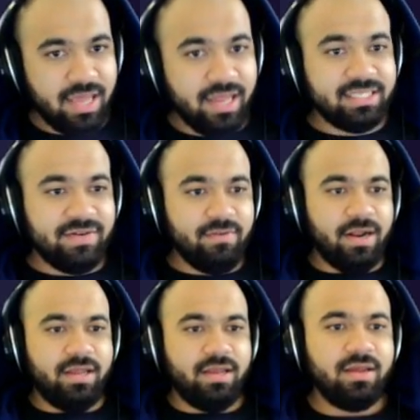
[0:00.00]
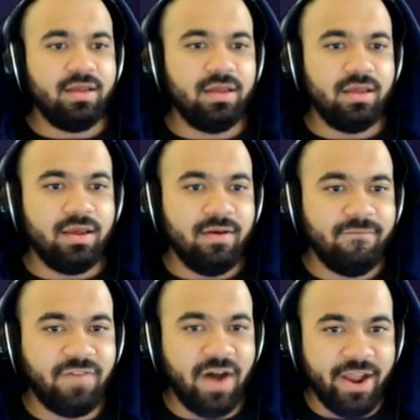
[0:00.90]
That hits everybody.
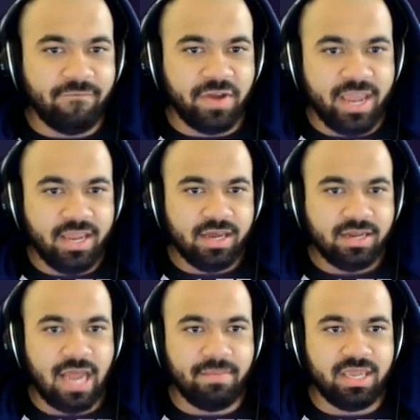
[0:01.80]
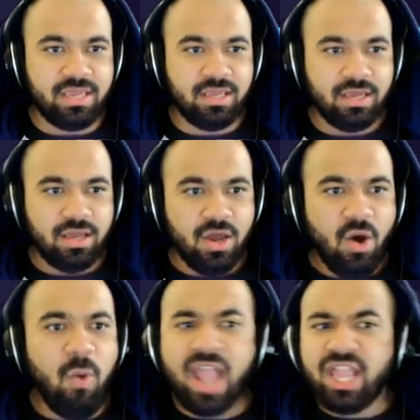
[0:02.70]
Fire Fang? Not me.
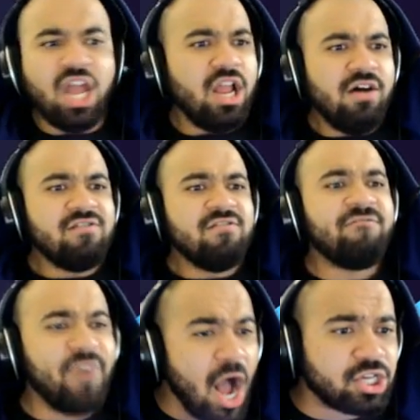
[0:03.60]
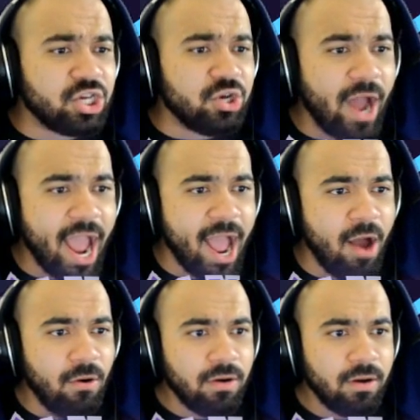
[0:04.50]
What? Fuck you,
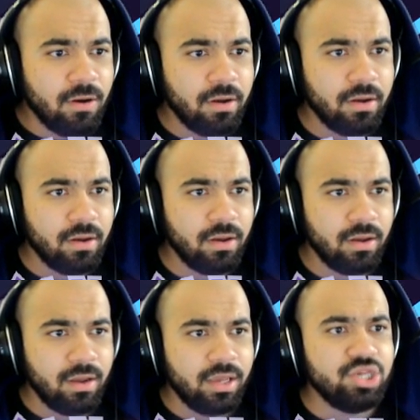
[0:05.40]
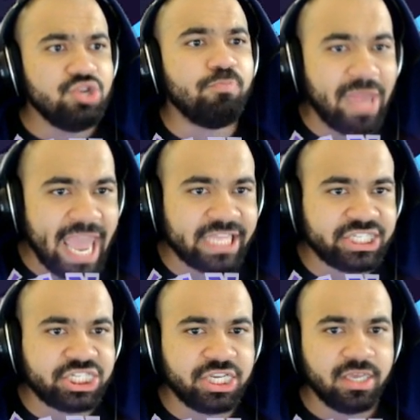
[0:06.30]
Hau! You
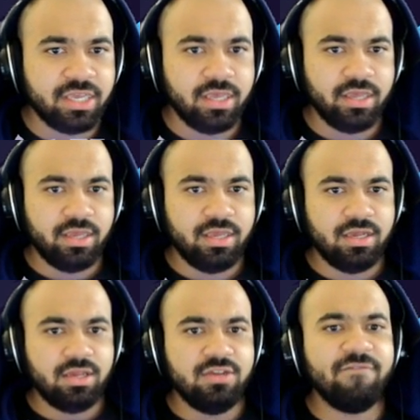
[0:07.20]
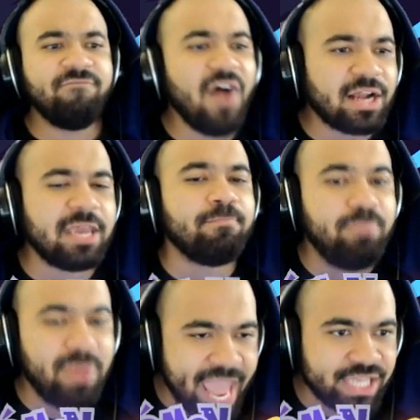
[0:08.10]
bitch! You fucking
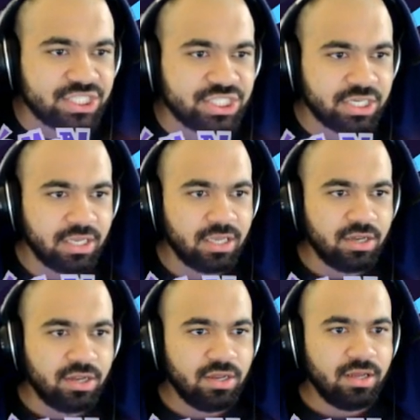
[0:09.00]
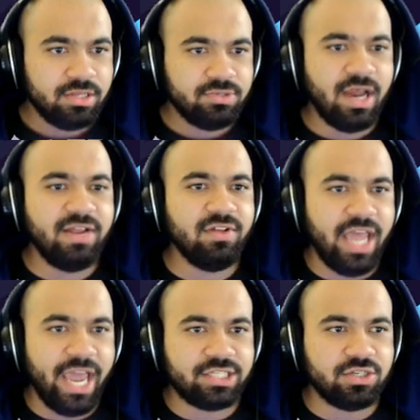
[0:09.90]
bitch! That's why I never
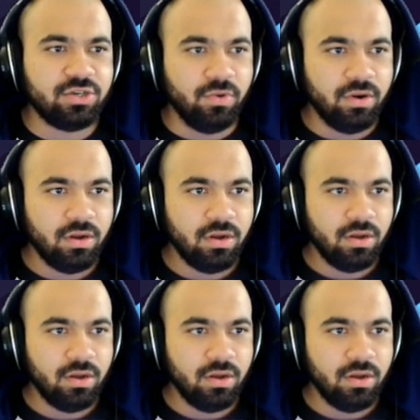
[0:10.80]
liked you.